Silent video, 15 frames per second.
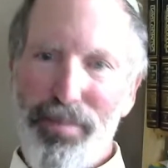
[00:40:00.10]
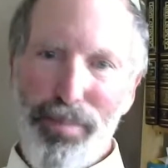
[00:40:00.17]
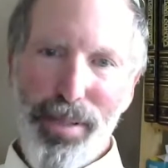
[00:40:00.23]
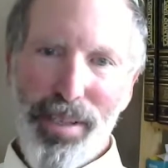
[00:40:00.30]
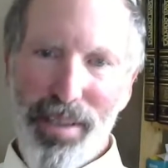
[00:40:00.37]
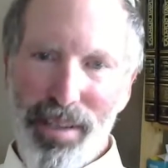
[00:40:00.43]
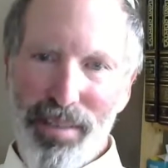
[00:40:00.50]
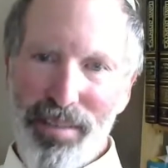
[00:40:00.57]

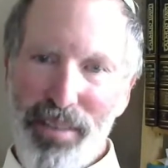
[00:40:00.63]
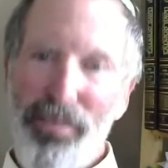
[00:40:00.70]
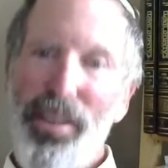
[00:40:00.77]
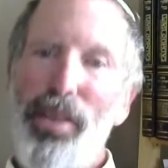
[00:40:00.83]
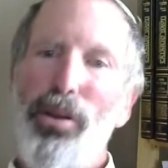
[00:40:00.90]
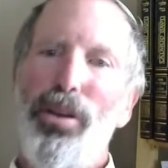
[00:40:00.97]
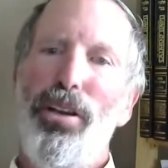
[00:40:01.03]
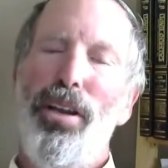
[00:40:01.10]
because if
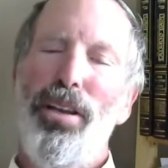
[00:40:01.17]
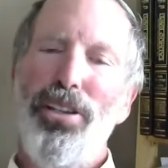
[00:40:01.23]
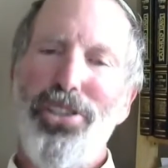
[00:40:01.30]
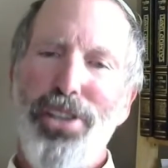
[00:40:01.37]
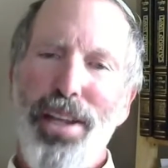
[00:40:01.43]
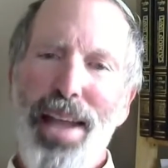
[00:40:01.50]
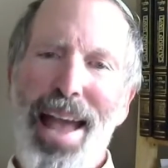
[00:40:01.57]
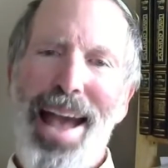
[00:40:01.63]

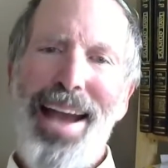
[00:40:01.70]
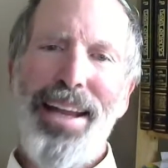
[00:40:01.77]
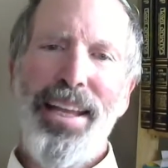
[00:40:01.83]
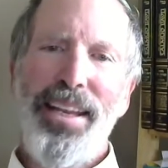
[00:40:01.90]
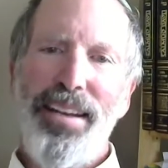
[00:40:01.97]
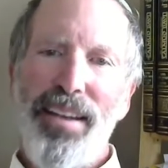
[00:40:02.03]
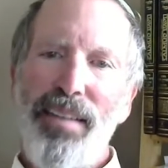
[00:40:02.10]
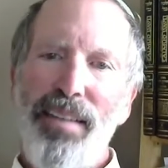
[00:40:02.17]

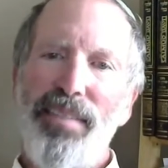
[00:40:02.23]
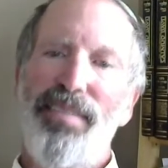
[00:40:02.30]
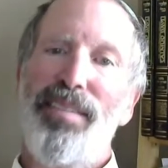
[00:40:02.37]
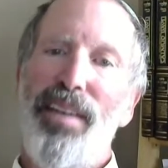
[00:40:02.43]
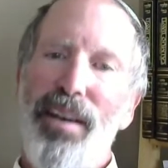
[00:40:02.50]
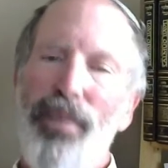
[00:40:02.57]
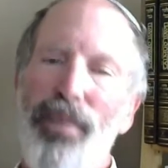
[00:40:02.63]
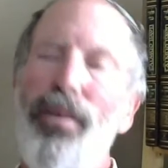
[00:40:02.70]
he done
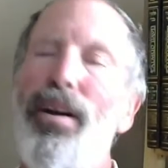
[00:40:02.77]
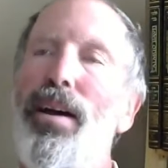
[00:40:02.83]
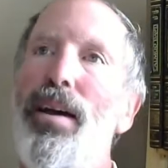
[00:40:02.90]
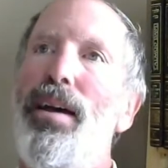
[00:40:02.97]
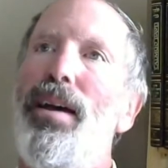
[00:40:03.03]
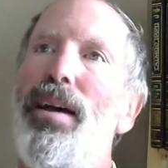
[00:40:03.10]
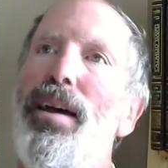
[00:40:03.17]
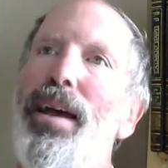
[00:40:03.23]
so,
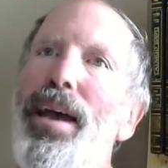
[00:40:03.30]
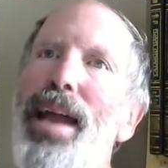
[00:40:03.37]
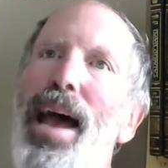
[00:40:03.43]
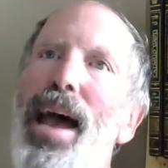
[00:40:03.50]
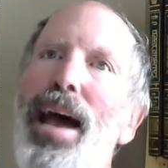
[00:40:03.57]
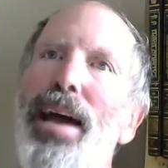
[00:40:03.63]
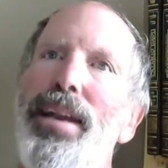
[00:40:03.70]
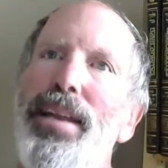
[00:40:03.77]
and
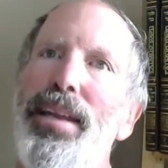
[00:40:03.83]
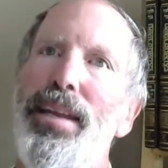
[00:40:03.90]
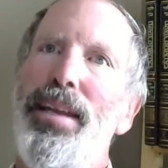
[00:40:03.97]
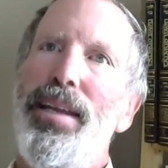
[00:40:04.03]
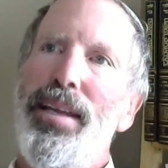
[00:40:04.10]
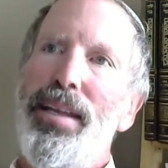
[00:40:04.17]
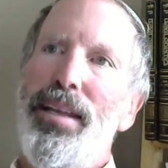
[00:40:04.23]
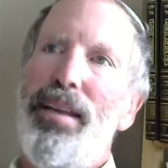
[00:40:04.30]
had
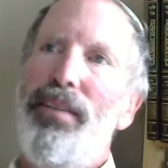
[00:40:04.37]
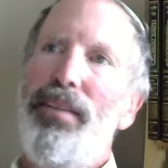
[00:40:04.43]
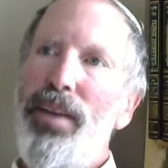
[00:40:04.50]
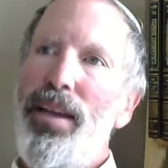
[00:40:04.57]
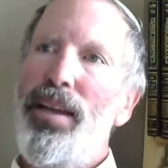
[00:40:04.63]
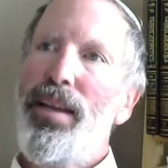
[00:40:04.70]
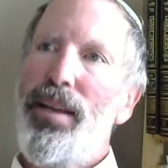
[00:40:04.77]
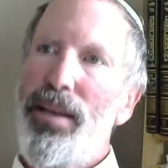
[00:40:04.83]
he
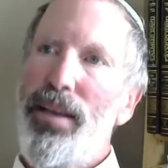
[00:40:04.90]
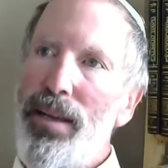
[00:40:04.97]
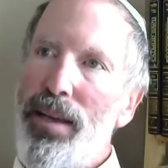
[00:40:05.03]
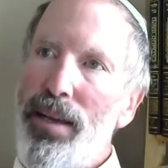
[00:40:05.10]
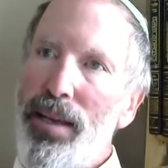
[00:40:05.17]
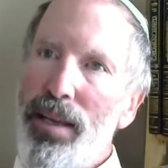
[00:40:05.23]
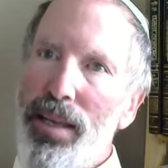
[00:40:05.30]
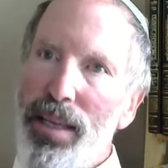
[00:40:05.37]
given
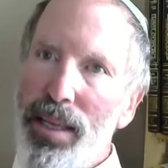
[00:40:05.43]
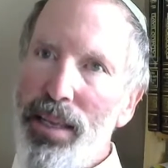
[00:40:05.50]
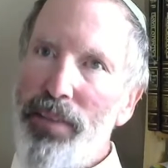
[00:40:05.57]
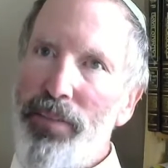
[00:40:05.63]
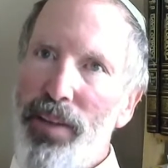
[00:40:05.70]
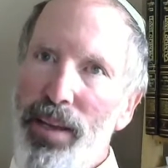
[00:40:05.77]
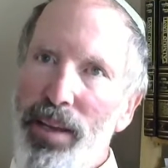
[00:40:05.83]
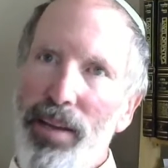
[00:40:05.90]

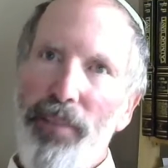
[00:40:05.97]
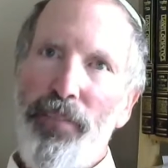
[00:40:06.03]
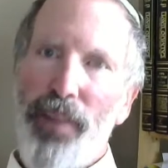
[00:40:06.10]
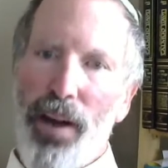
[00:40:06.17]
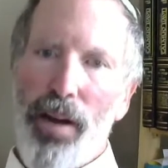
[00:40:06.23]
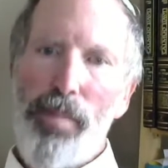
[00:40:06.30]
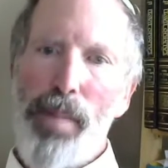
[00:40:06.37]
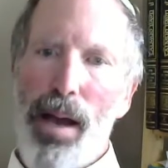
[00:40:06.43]
even a
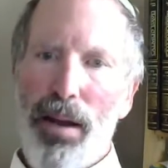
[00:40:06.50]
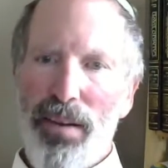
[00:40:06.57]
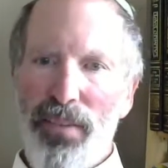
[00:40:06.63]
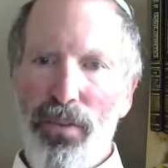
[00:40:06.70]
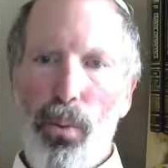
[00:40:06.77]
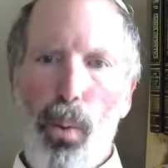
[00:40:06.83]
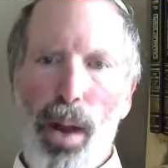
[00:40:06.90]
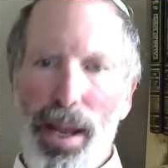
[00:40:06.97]
fair amount
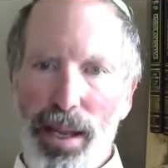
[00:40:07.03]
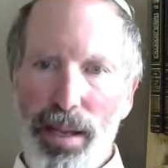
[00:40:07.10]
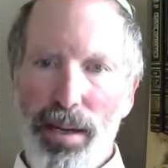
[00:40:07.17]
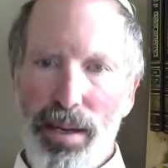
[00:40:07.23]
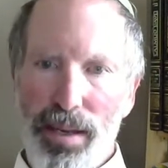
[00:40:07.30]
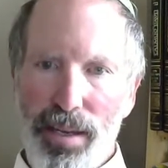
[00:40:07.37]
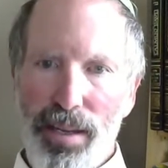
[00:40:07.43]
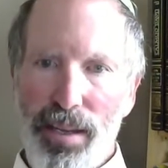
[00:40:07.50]
of
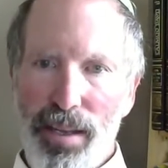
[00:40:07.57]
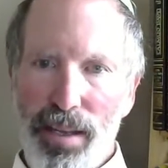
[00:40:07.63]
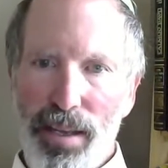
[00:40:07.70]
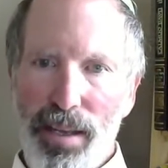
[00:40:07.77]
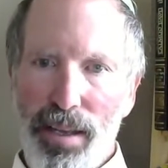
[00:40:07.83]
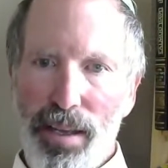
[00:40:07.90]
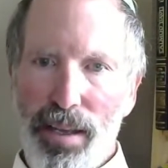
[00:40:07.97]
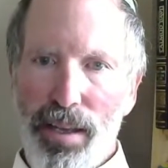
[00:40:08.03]
weight
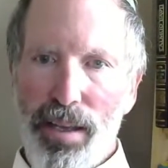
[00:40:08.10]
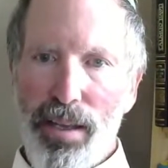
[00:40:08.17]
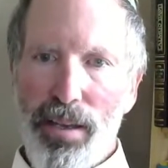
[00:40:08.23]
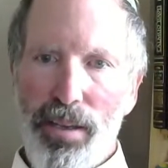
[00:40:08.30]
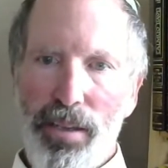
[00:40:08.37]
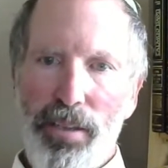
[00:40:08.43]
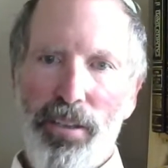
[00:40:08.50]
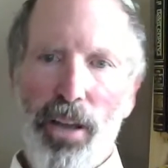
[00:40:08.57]

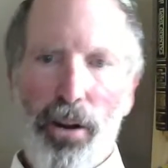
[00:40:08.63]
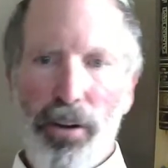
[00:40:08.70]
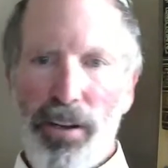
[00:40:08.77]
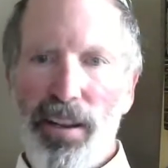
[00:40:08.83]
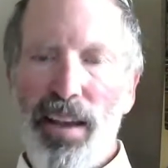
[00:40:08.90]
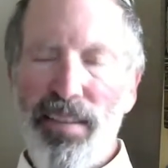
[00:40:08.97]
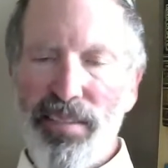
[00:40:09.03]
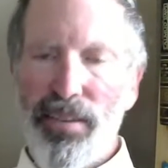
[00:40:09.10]
to
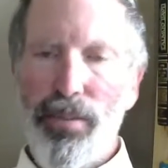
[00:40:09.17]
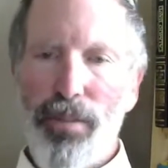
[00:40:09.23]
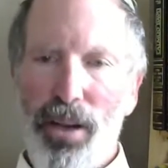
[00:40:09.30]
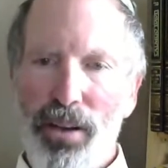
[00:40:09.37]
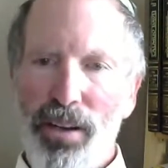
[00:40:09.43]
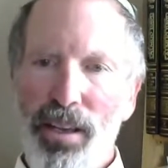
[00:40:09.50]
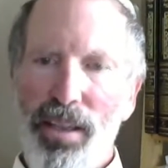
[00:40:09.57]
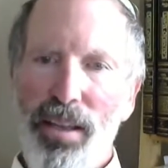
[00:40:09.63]
Torah
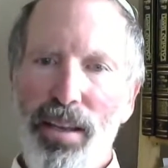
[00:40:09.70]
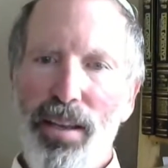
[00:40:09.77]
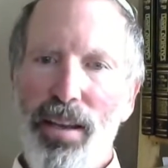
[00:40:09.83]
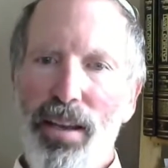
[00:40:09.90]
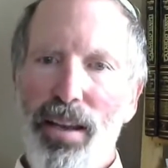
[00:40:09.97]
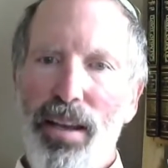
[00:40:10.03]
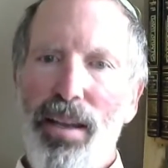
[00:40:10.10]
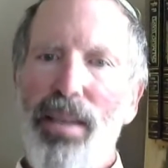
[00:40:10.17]
testimony,
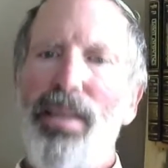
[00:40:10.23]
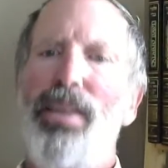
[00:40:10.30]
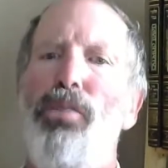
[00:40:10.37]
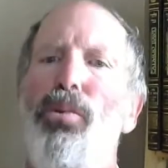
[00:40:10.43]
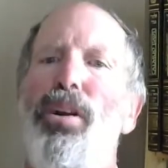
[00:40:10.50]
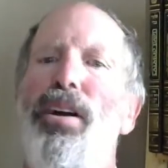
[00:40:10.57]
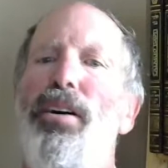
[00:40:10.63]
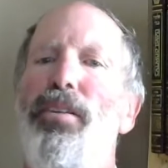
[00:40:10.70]
he
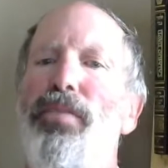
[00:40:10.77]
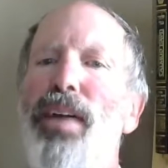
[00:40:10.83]
would have,